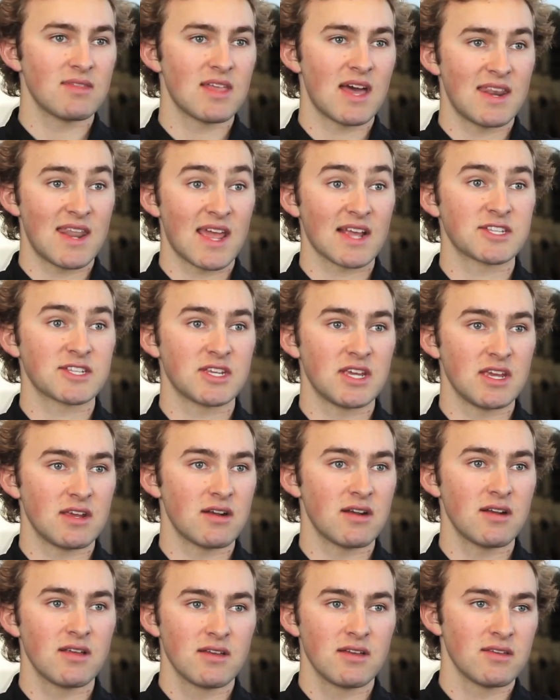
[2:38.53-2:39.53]
that next
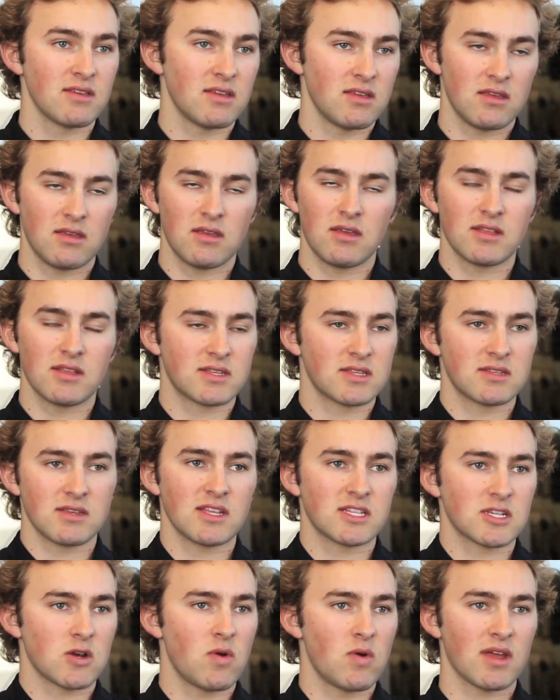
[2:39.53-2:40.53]
gear. It's,
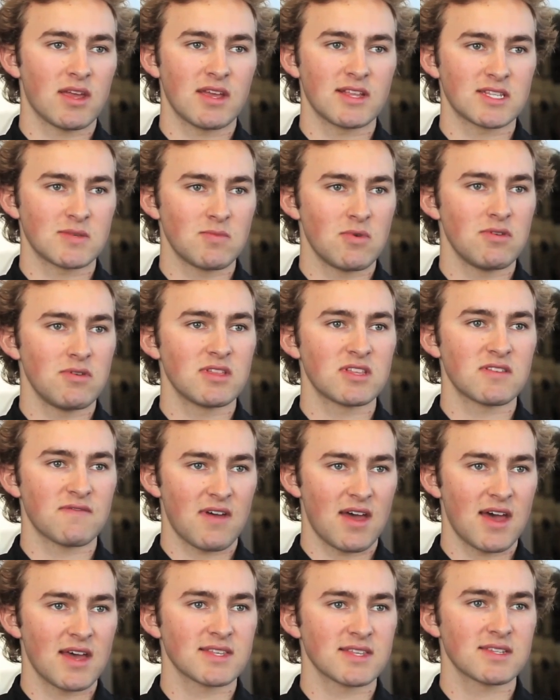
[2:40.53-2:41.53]
it's quick, it's smooth, it's
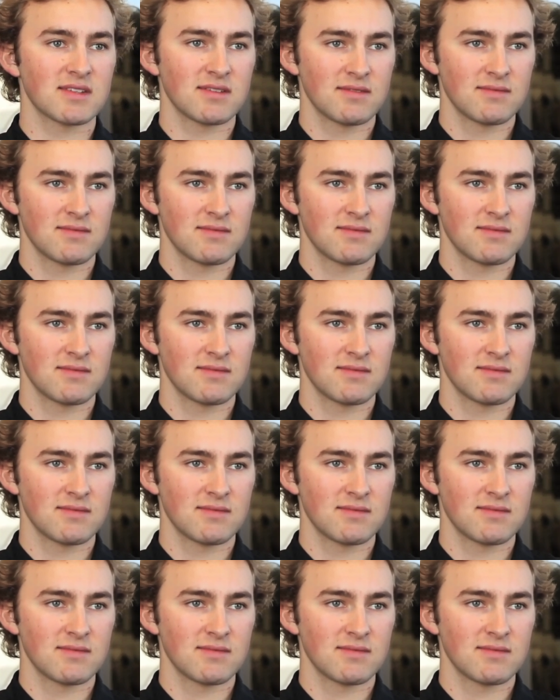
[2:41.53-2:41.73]
fast.